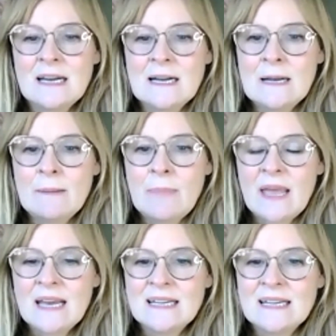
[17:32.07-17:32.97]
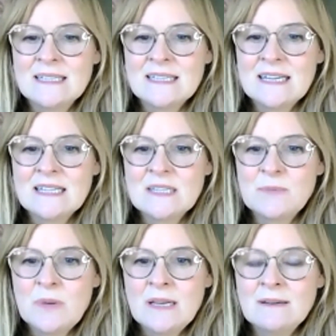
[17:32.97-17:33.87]
It's
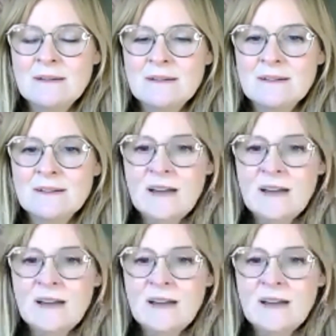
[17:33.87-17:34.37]
been